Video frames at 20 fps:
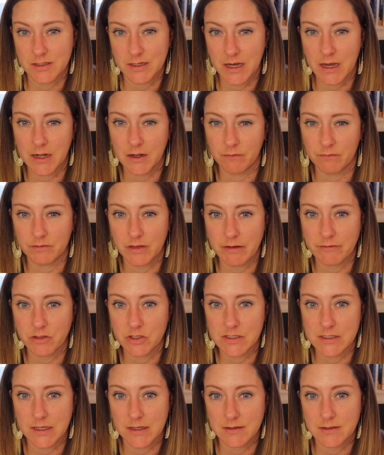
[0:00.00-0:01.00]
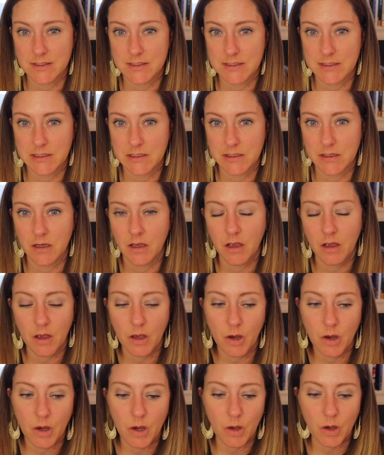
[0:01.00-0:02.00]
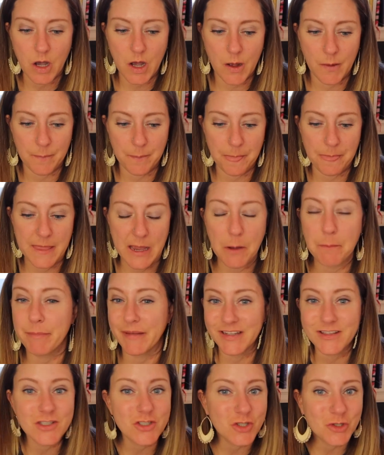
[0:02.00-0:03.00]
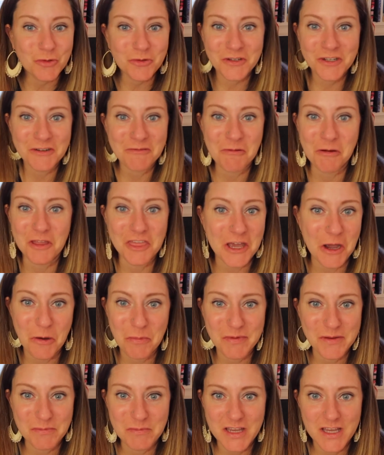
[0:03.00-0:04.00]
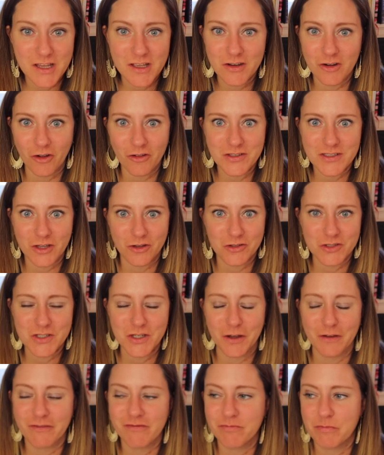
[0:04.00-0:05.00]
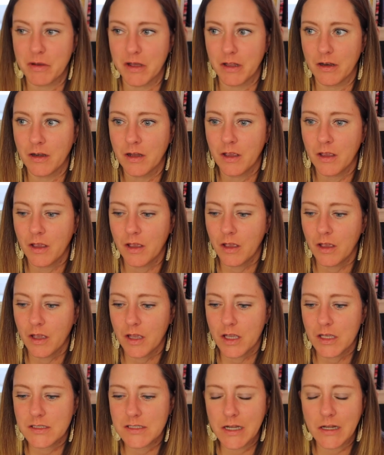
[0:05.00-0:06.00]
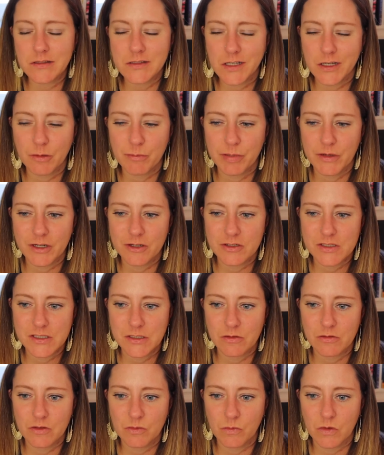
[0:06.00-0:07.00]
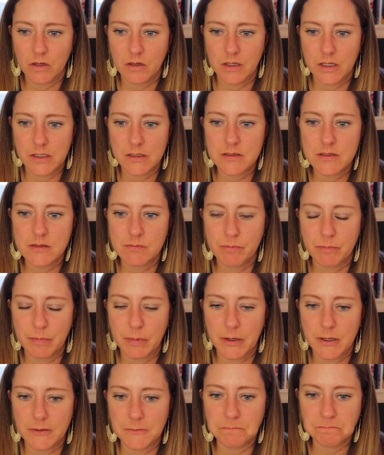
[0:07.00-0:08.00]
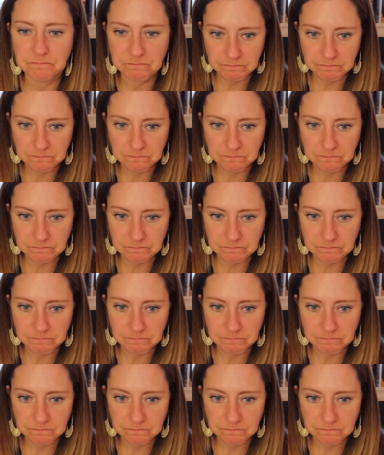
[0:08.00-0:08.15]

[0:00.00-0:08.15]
to kind of level set and see how Ben's doing with helping me and all this other stuff. But it sounds like a bigger deal than what it is. But